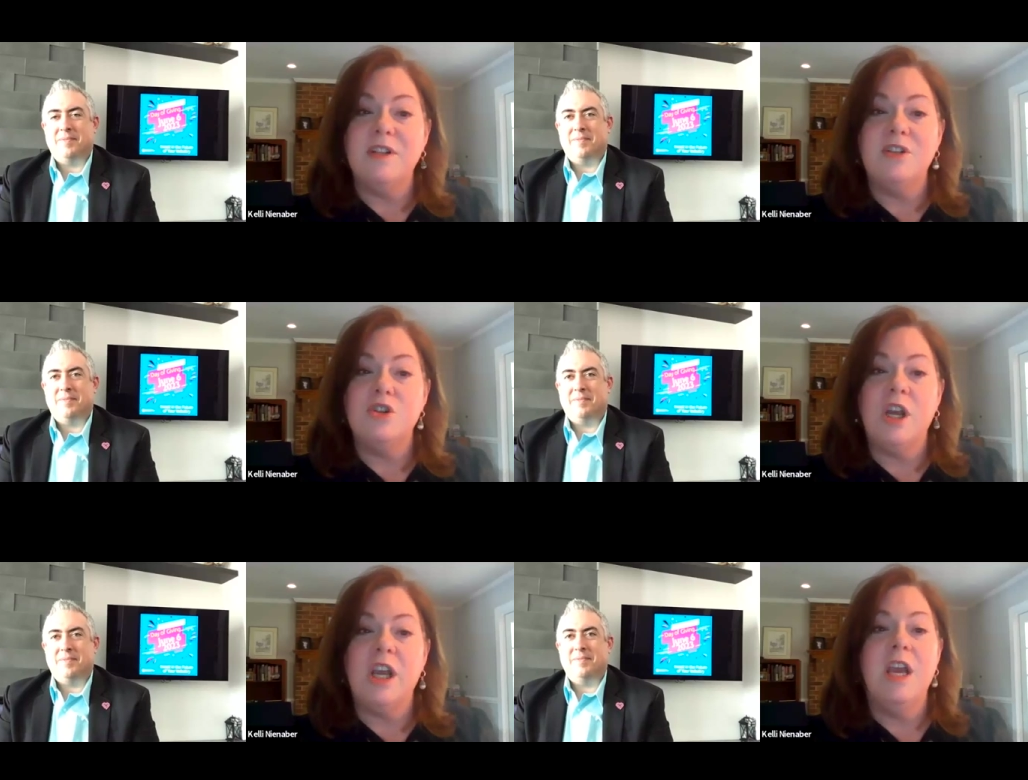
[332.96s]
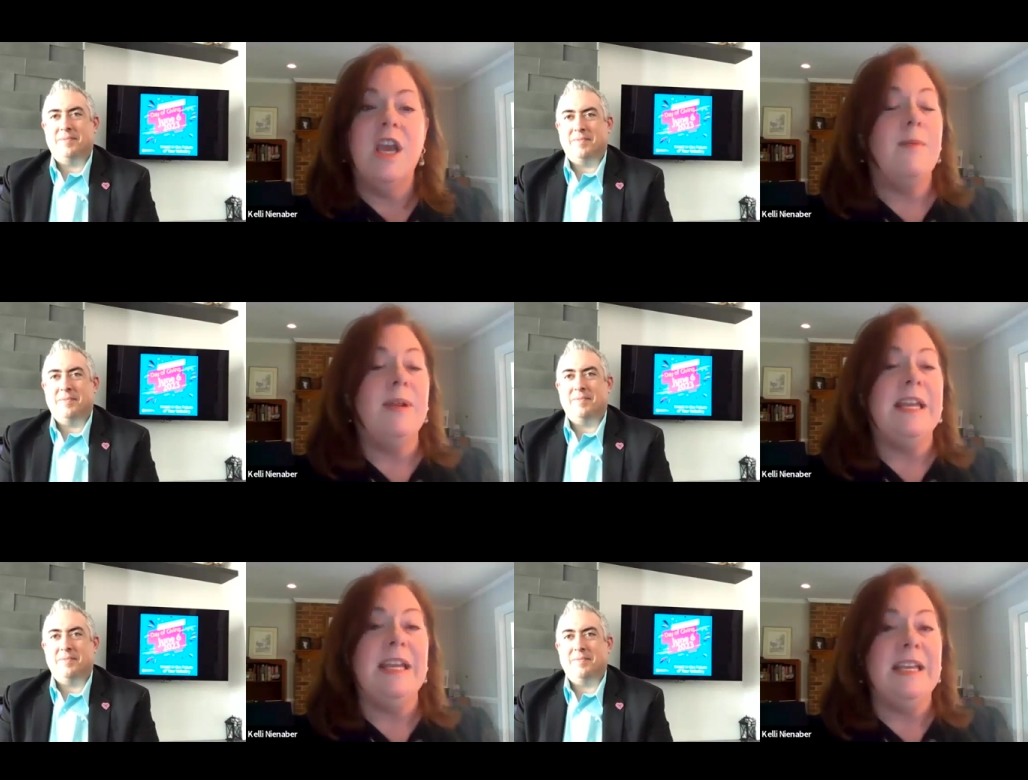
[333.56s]
Speaker 1: industry. I
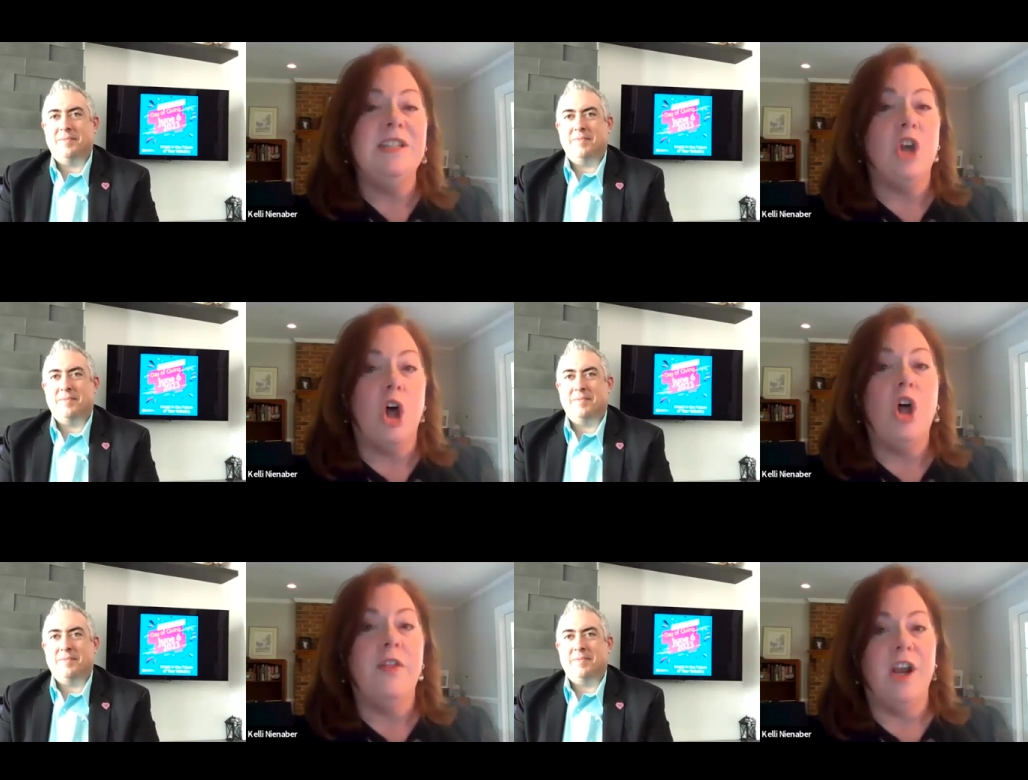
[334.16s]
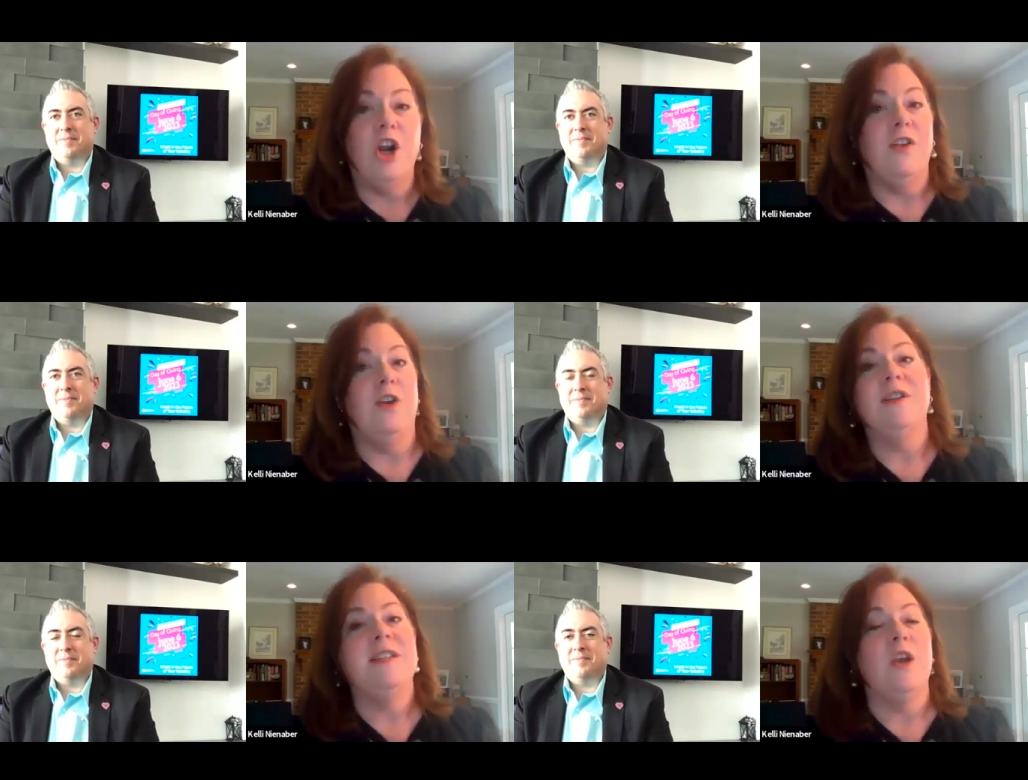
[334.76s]
mean, it's all there. There
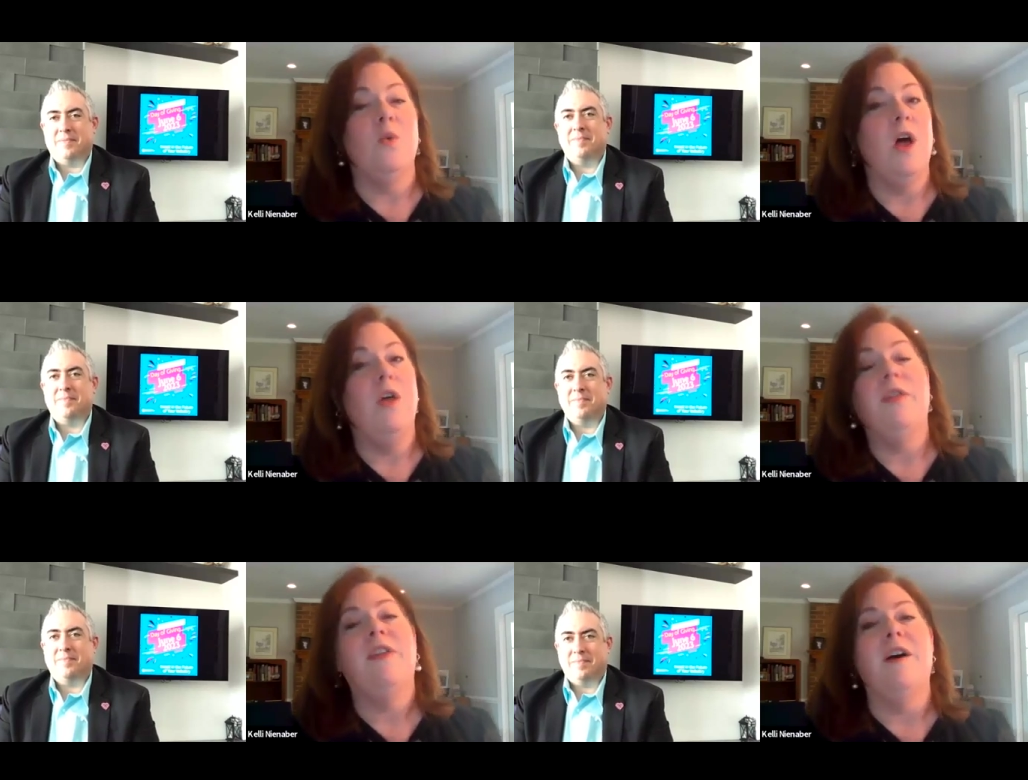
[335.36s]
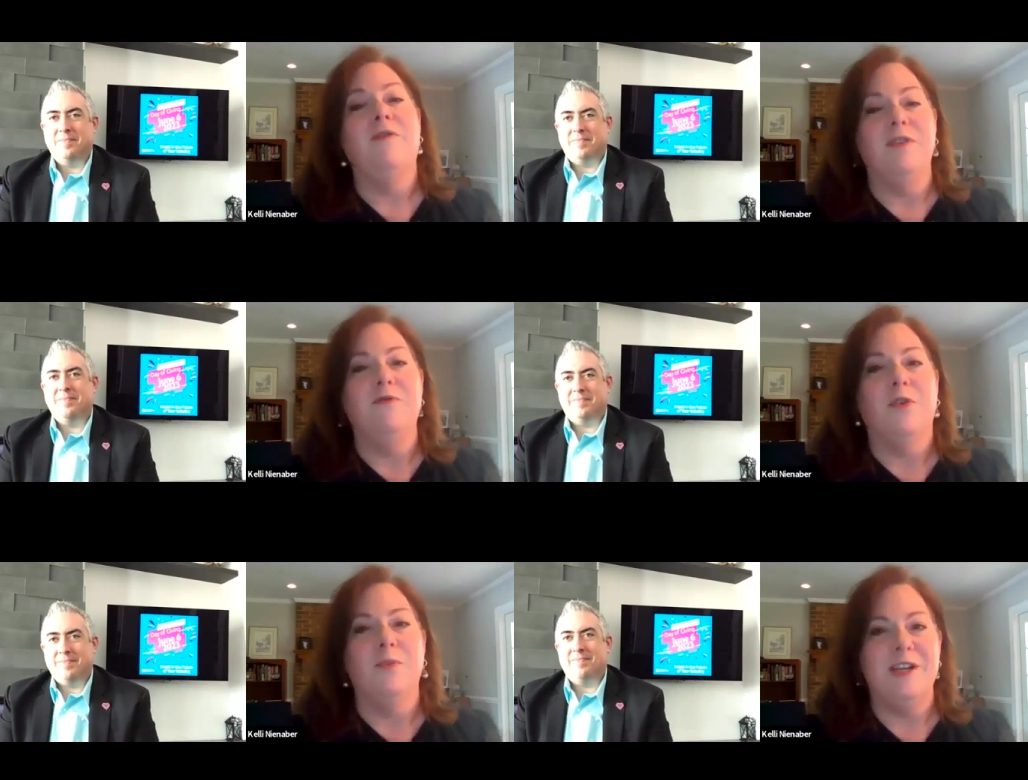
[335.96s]
is a wealth of
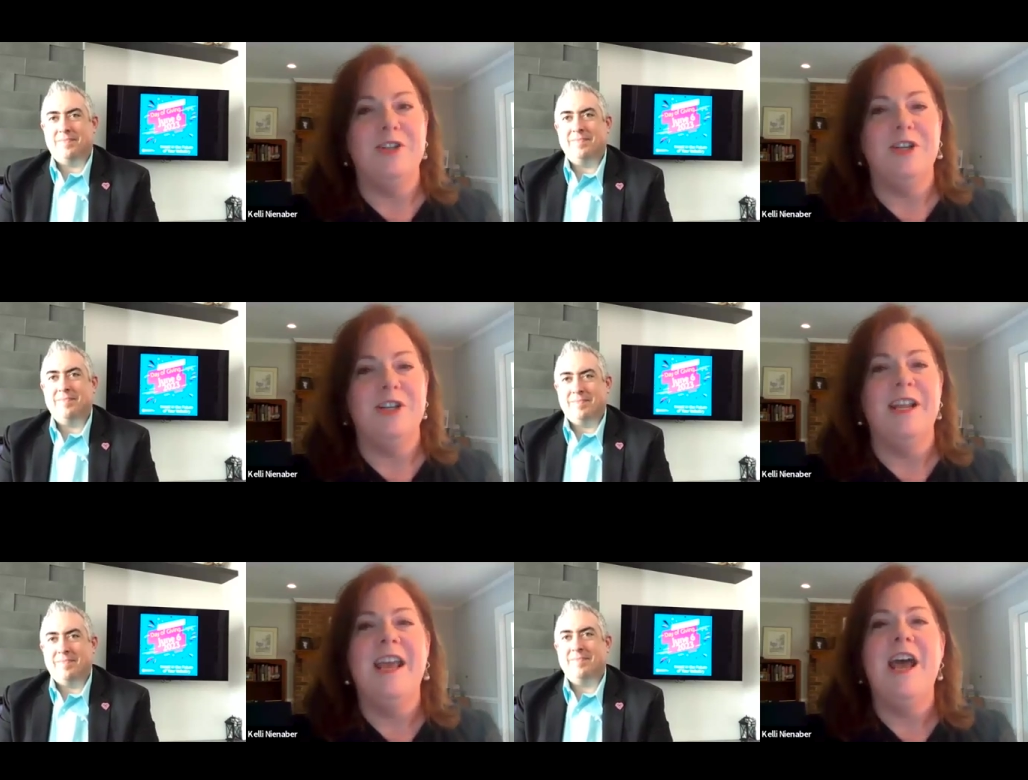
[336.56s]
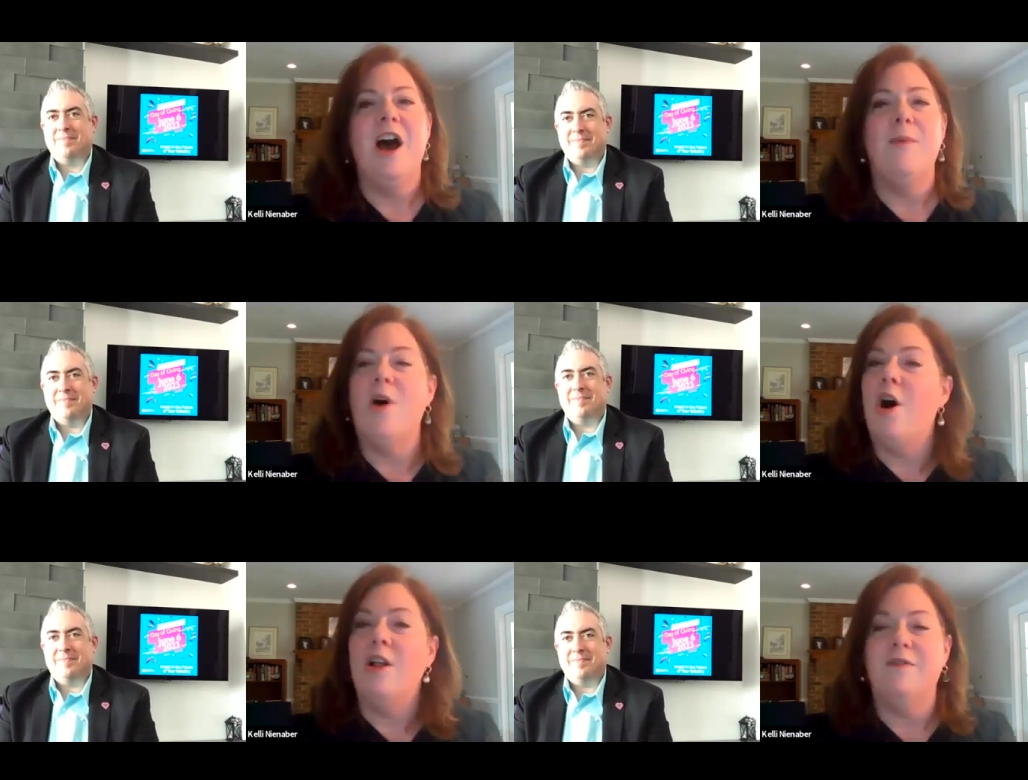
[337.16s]
information, um,
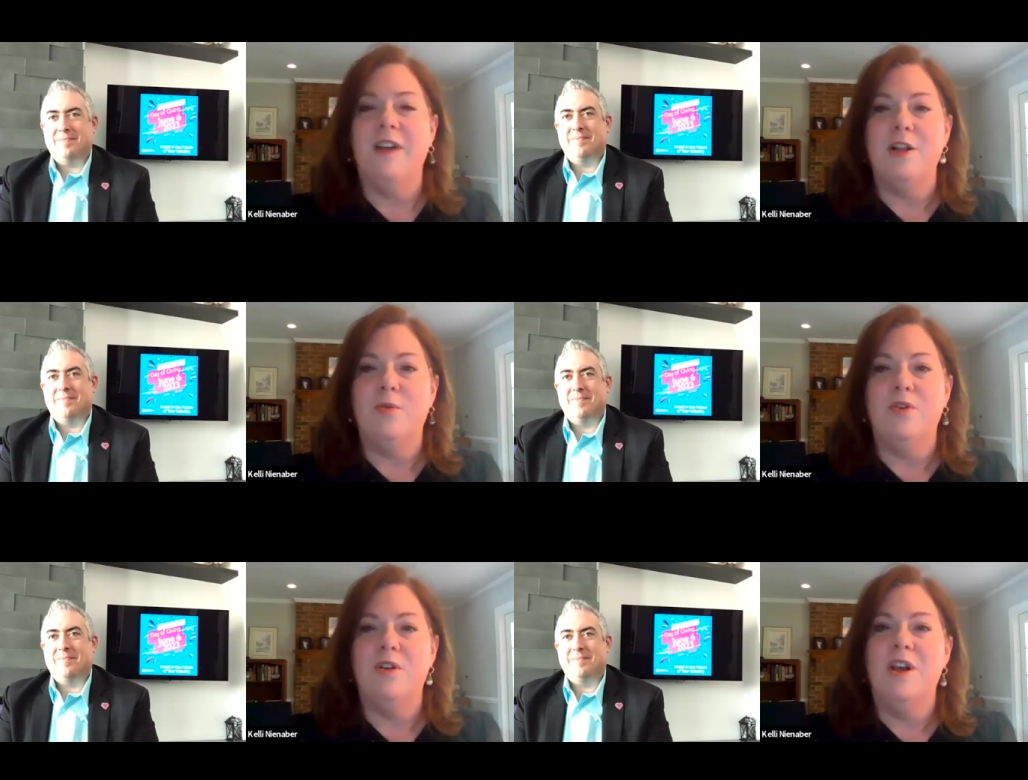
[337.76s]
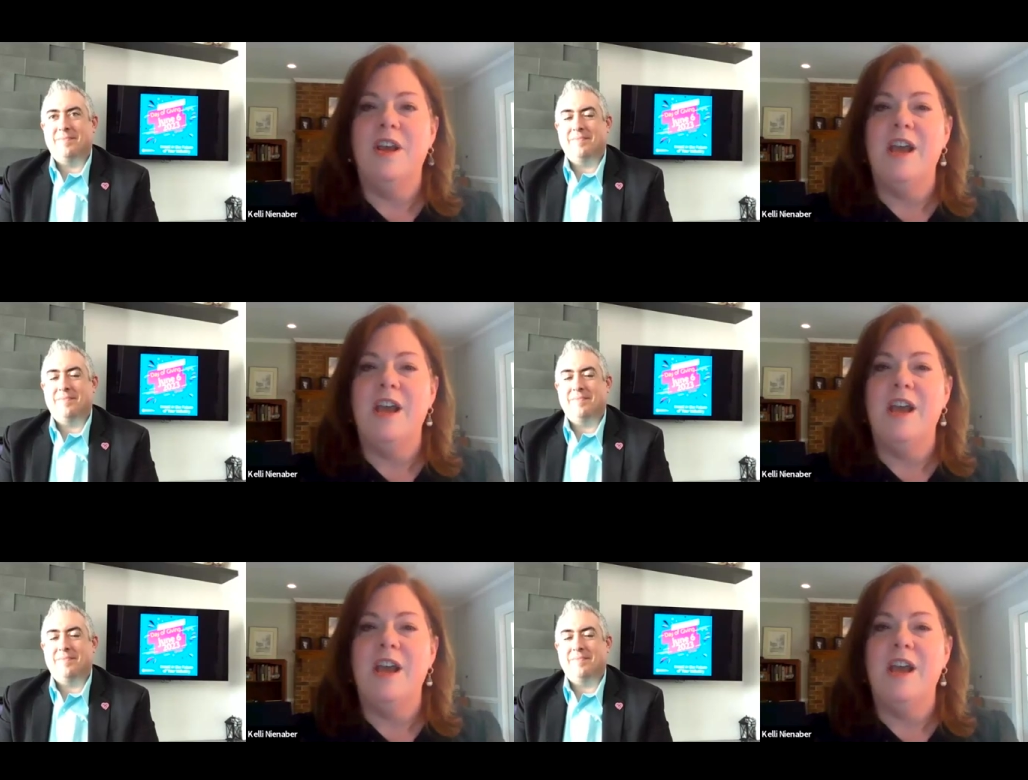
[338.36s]
all available